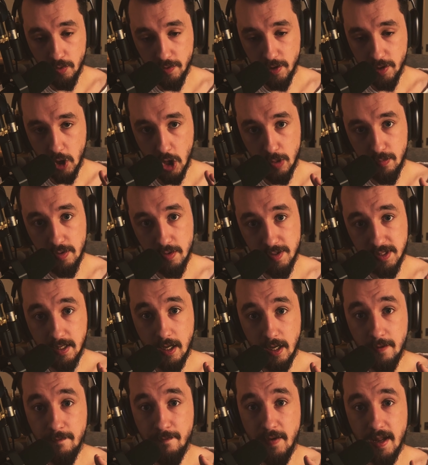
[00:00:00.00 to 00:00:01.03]
the armor's
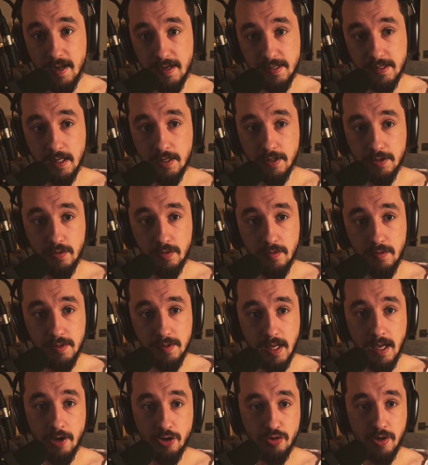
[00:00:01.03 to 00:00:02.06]
advanced sensors
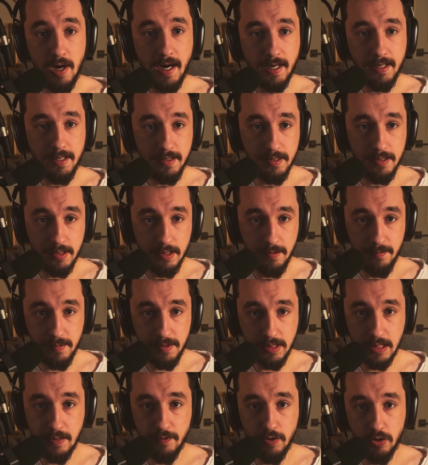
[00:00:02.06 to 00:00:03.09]
and tracking
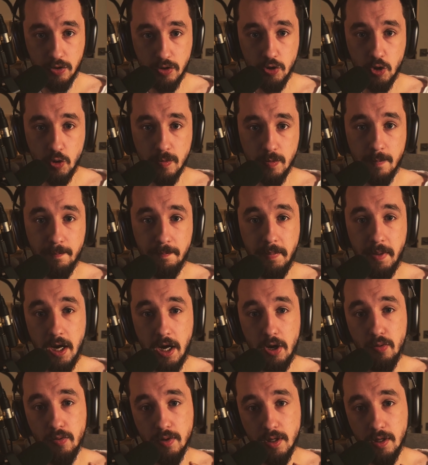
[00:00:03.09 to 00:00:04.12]
systems give Doctor Doom
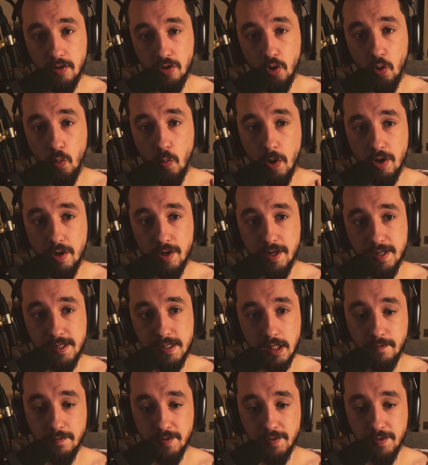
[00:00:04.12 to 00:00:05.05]
unparalleled awareness of his